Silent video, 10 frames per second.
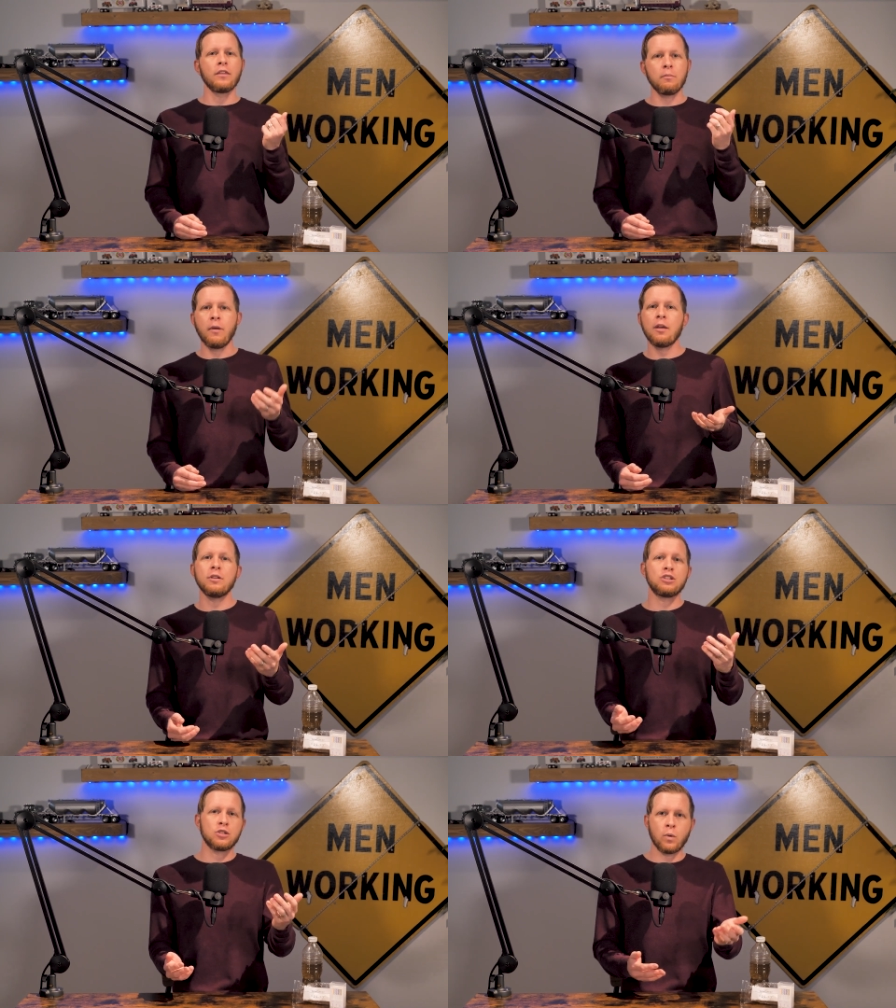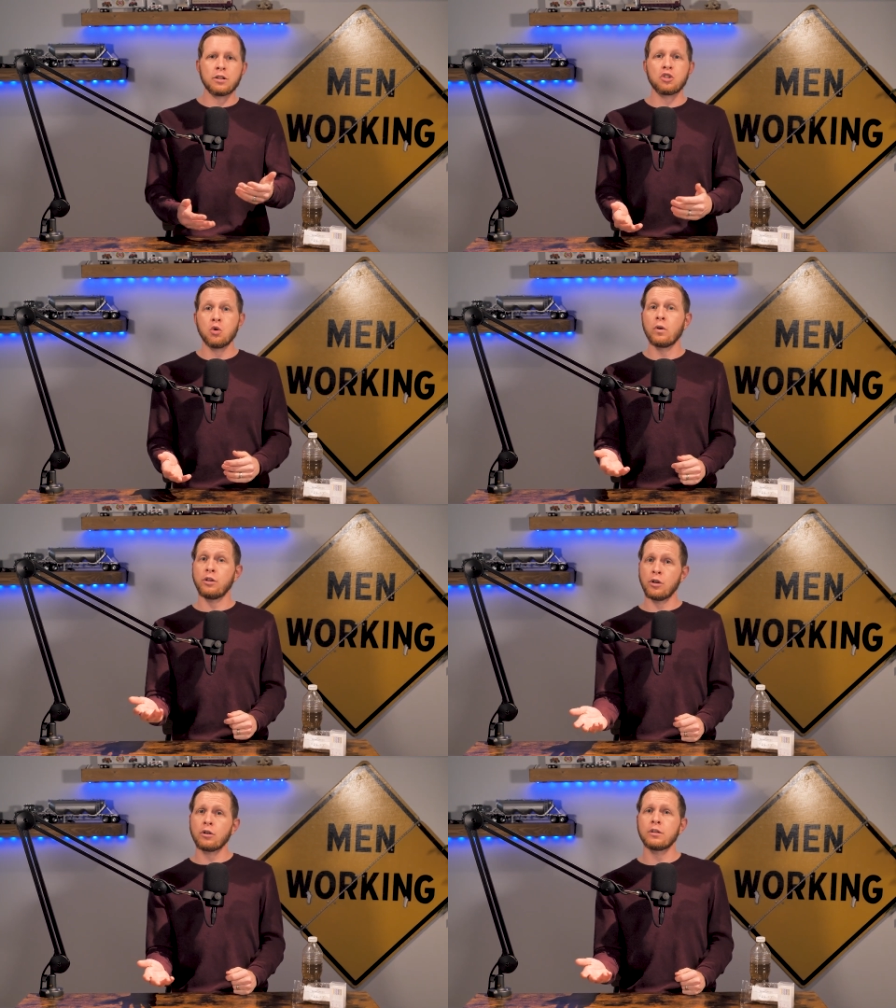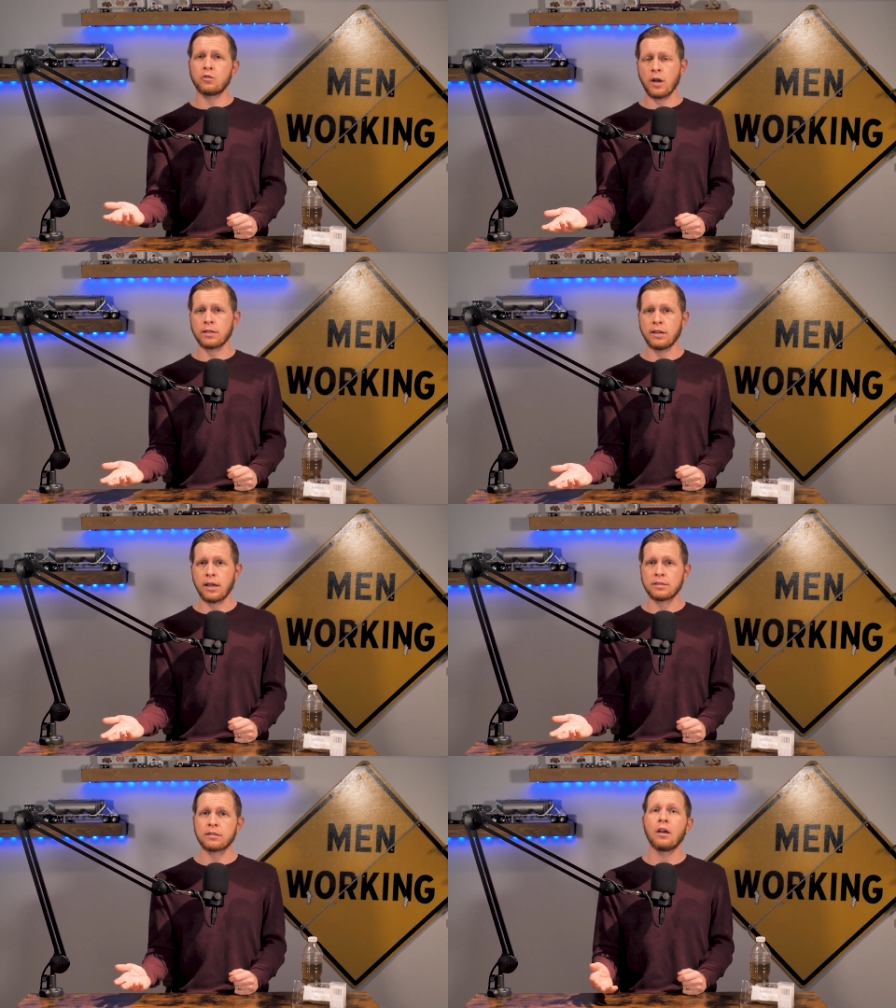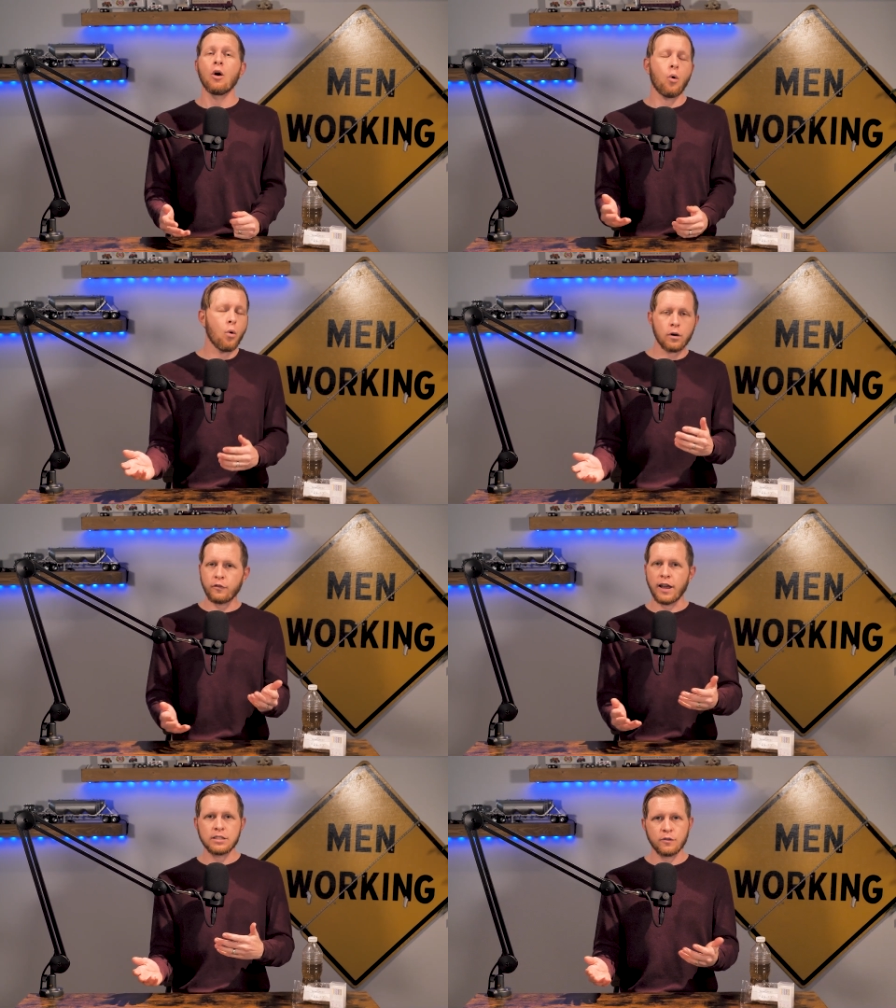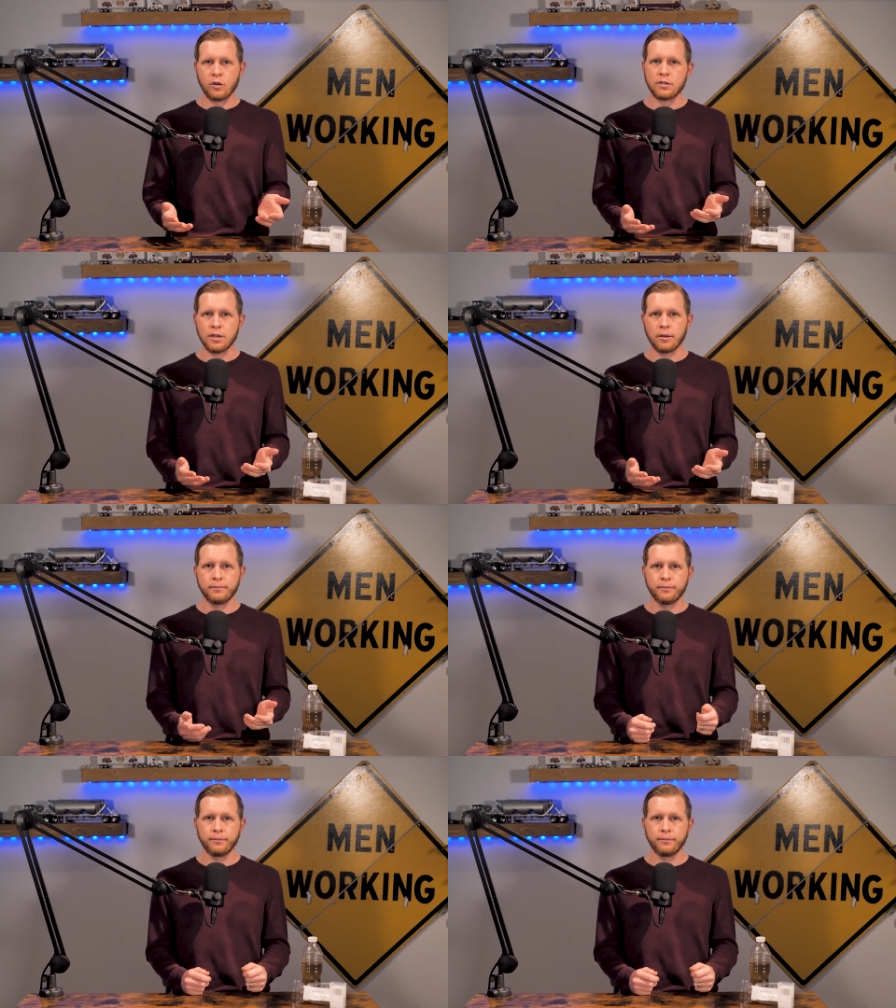then maybe switch to a urine drug test or vice versa.